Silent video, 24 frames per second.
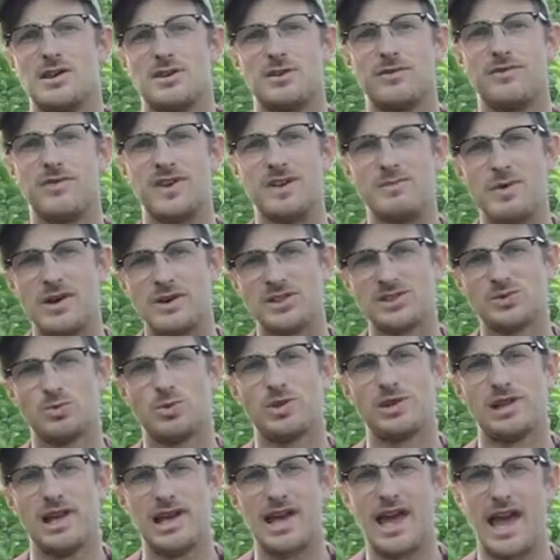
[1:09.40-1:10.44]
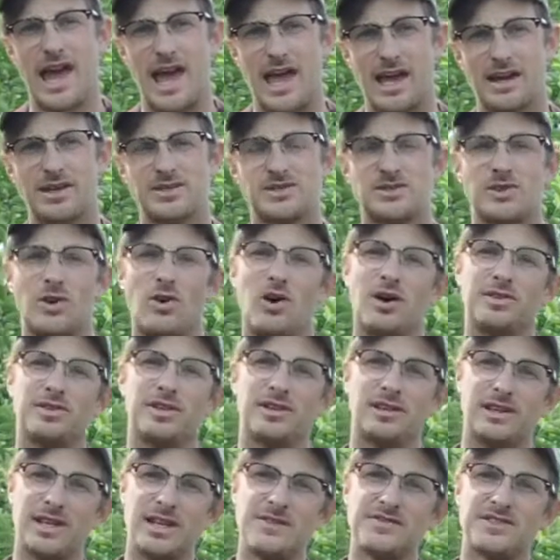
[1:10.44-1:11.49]
the females will lay eggs on the
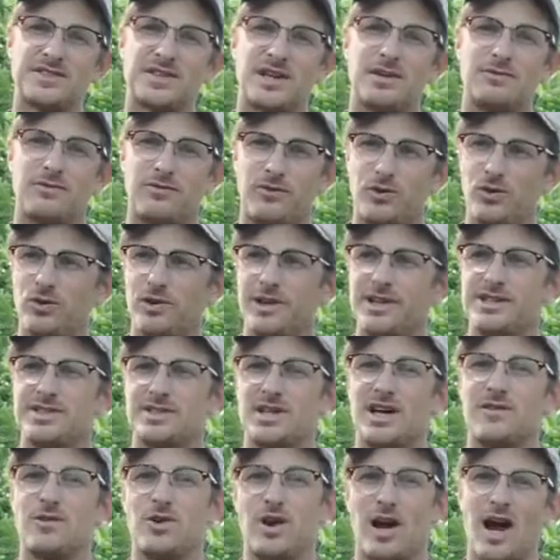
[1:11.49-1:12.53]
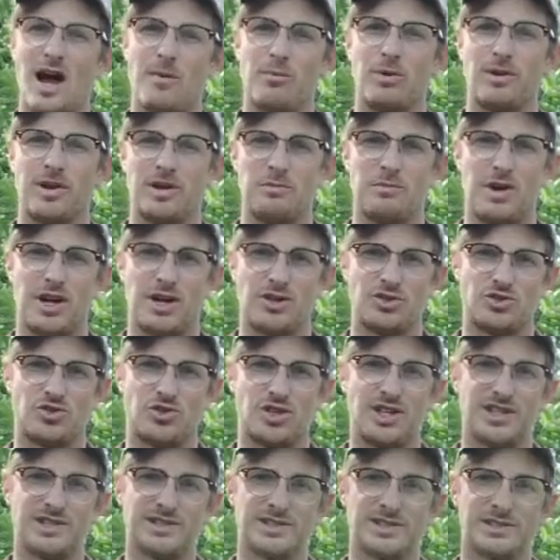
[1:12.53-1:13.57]
leaves and fruitlets of your apple and pear
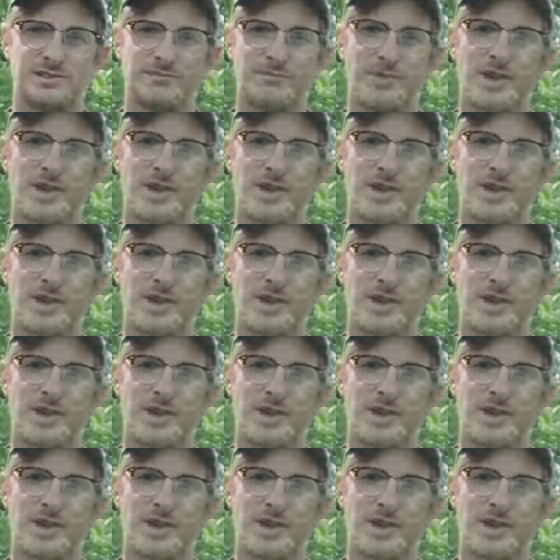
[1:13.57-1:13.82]
trees.